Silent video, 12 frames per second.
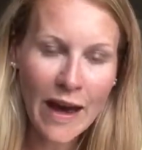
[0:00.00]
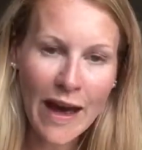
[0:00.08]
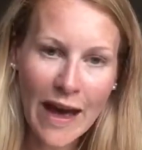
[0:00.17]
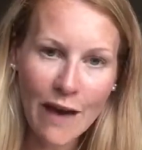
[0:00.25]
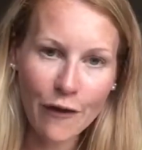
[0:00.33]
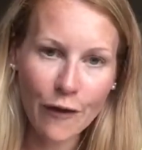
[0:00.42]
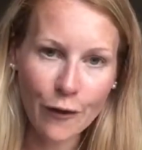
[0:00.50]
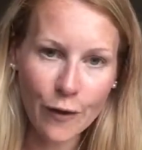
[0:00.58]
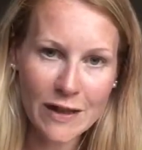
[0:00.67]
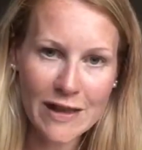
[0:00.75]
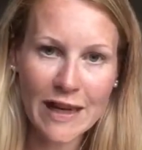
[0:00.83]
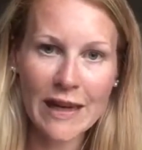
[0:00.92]
Half of
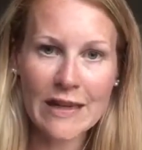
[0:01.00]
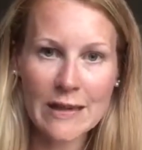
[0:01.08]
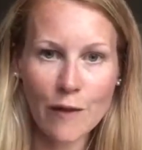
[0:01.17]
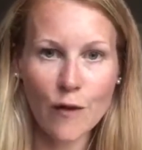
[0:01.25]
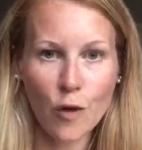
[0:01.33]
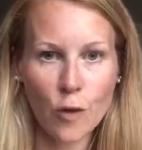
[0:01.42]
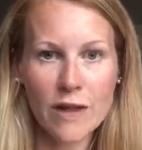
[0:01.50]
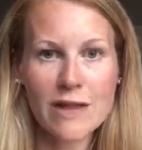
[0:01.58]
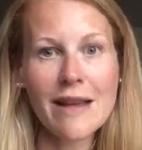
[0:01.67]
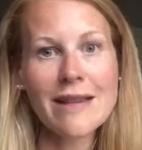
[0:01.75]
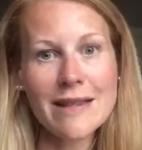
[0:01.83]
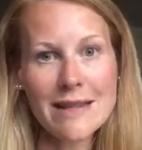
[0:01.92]
14 is, of course,
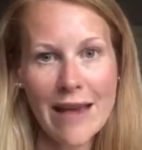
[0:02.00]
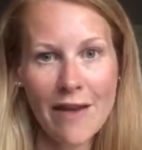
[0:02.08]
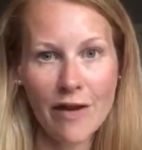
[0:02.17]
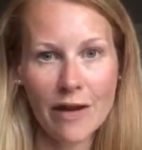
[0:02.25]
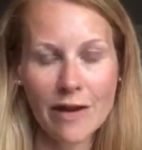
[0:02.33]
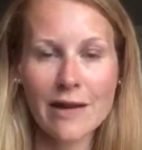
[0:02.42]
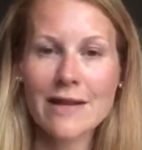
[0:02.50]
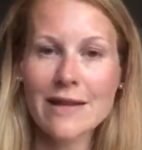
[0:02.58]
7, because